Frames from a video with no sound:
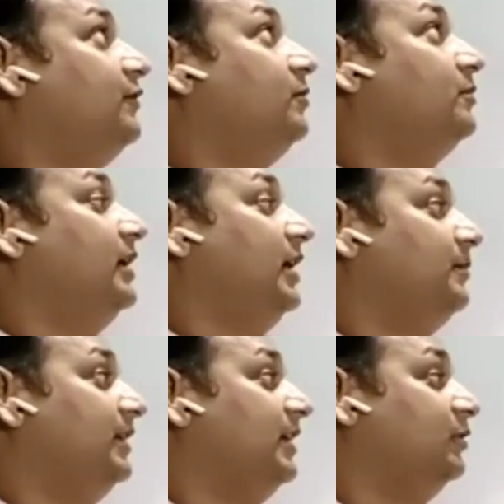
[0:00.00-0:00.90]
is free
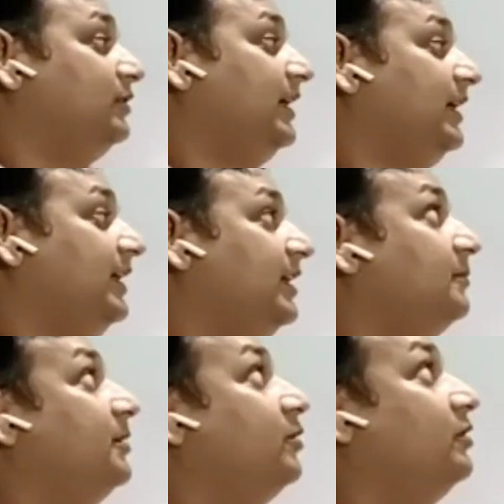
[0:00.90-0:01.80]
from carbon
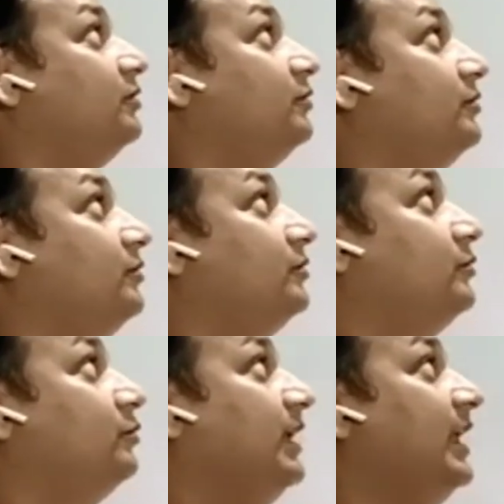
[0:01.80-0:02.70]
dioxide here because
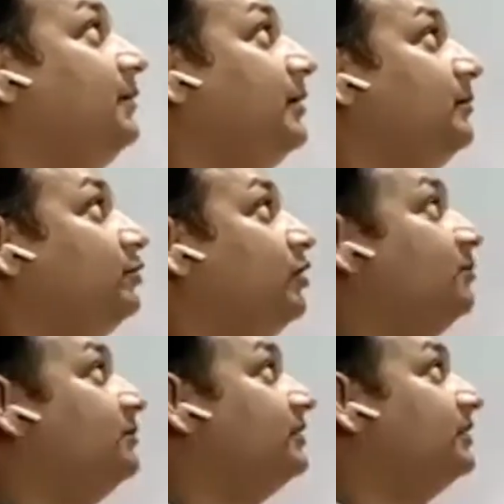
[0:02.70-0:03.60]
soda lime
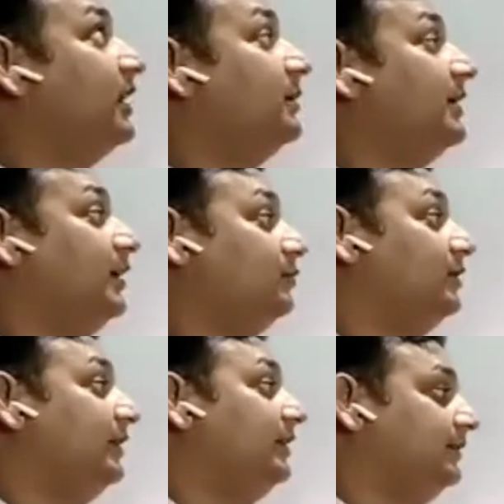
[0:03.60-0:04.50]
absorb this carbon
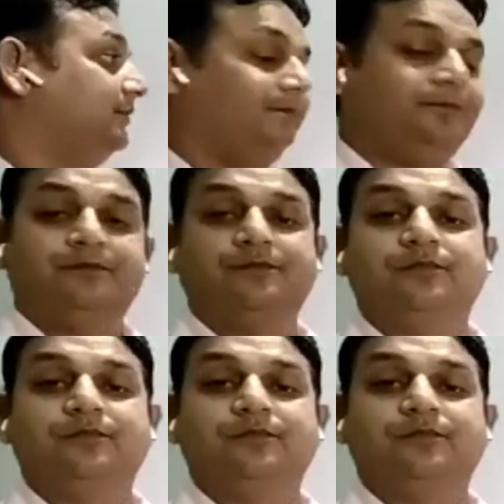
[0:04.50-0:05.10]
dioxide.